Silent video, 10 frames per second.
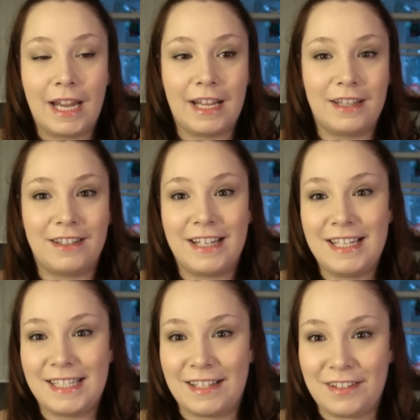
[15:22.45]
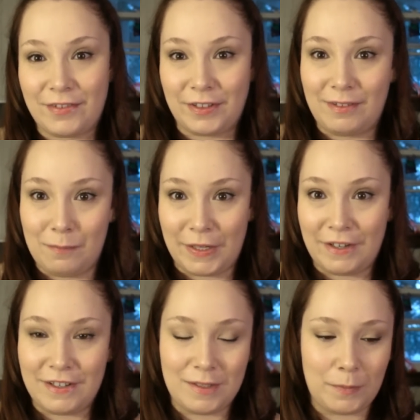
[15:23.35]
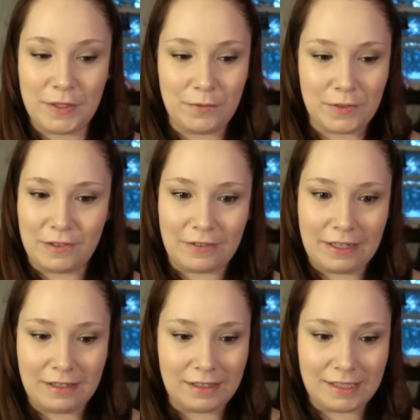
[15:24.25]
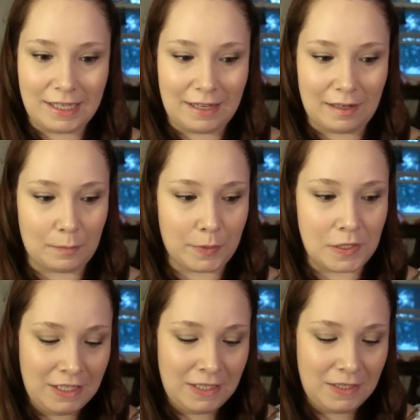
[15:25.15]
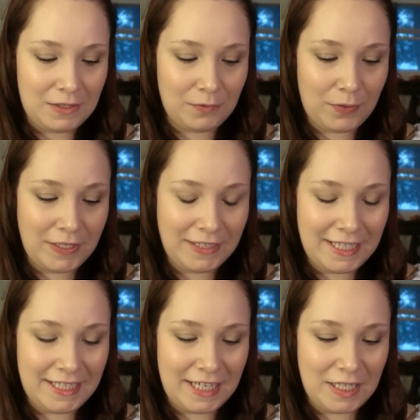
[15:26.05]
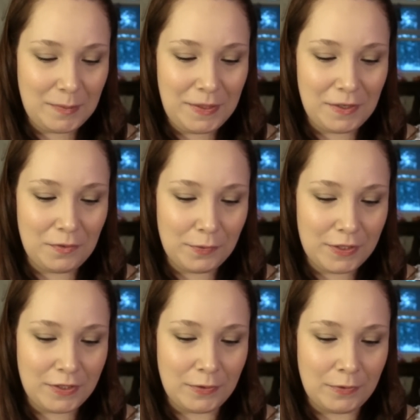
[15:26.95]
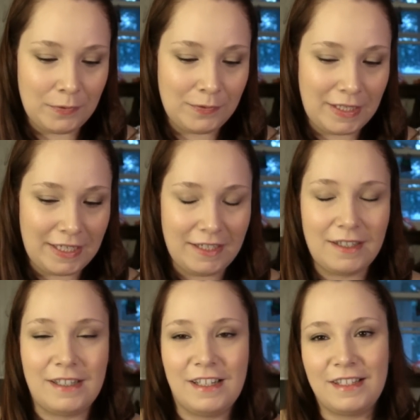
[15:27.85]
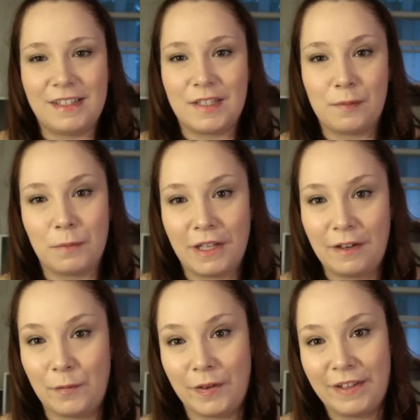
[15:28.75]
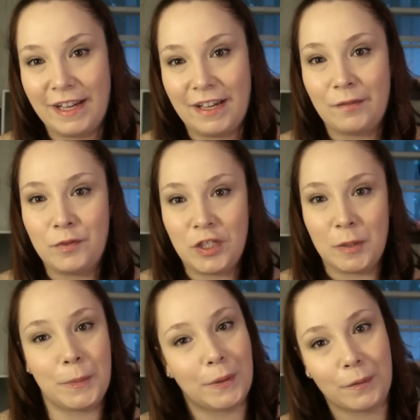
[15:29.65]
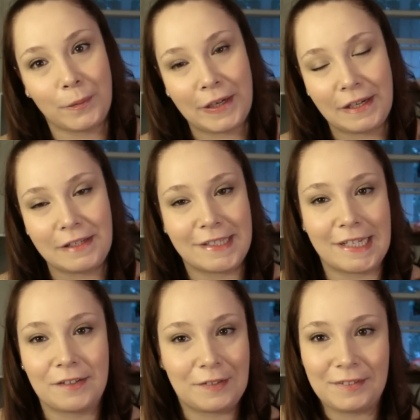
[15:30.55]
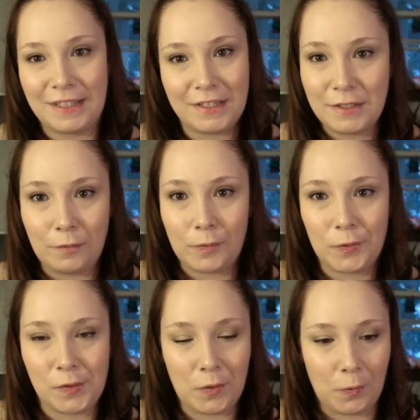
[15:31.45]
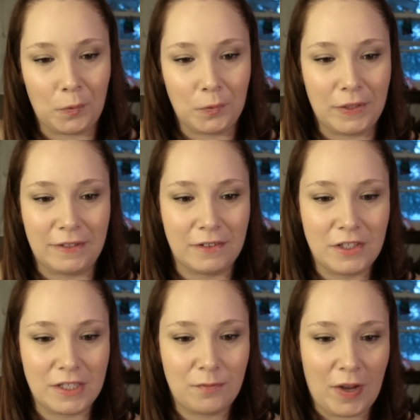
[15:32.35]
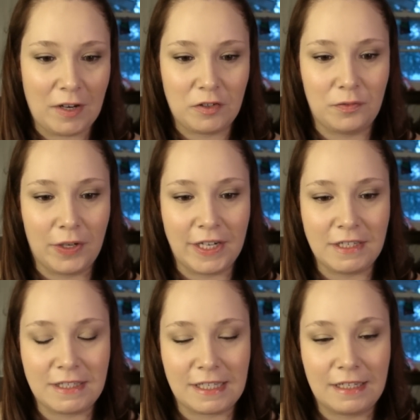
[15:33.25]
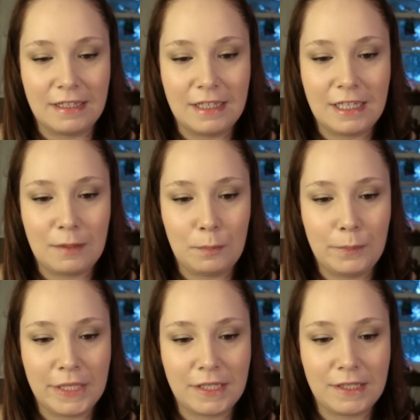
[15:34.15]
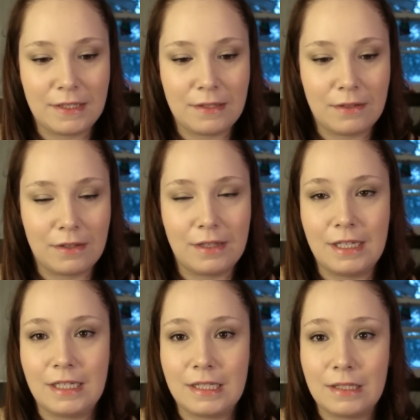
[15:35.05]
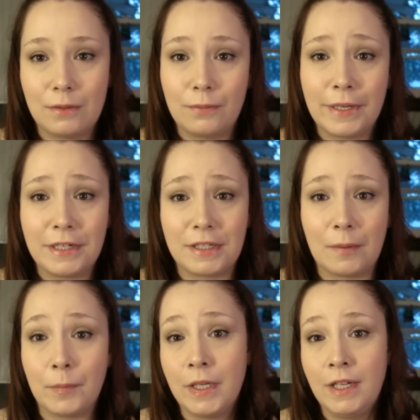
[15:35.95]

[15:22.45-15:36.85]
And the lady sounds really embarrassed, but it was alright because that happened. So finally he takes me over to like a display where they have cheaper rings that aren't like silver or gold and they're just fashion rings and he picks these two rings up